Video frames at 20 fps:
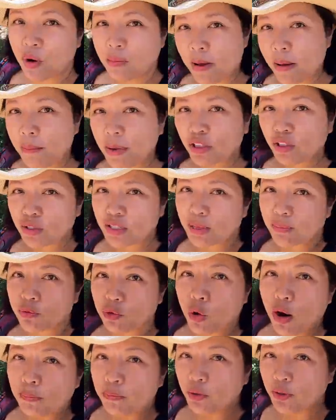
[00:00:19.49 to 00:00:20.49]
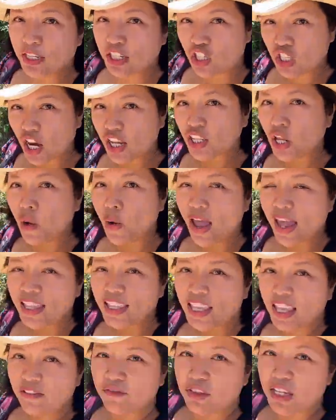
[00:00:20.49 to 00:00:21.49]
Remember to subscribe to this channel
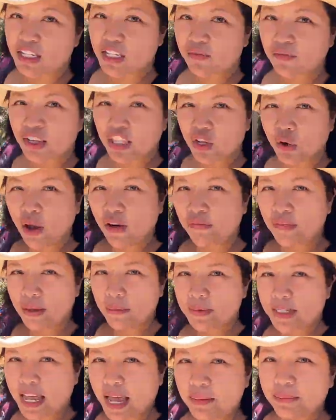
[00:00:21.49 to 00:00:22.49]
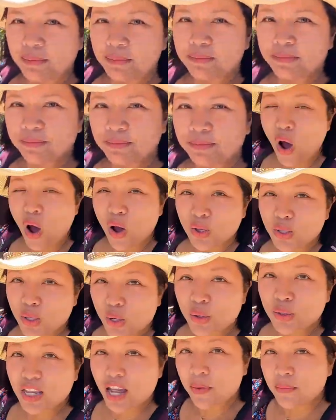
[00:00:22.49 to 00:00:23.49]
and give this video a thumbs up.
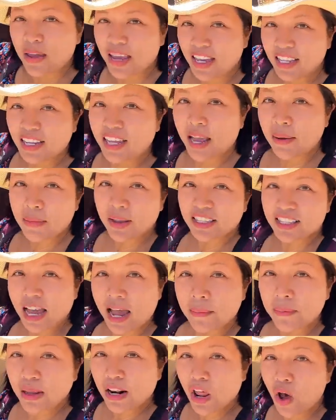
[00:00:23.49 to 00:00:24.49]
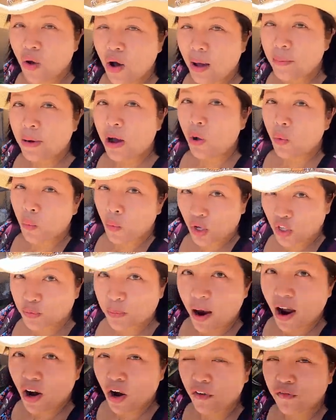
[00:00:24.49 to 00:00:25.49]
Also, tell me in the comment down below about
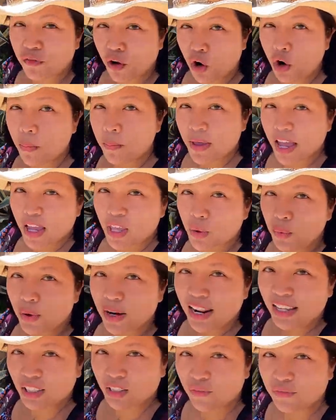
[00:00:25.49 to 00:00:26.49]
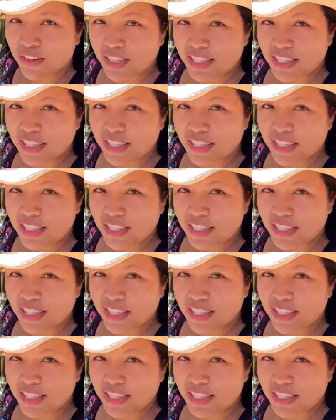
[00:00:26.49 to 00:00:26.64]
which part of Colombia you would like to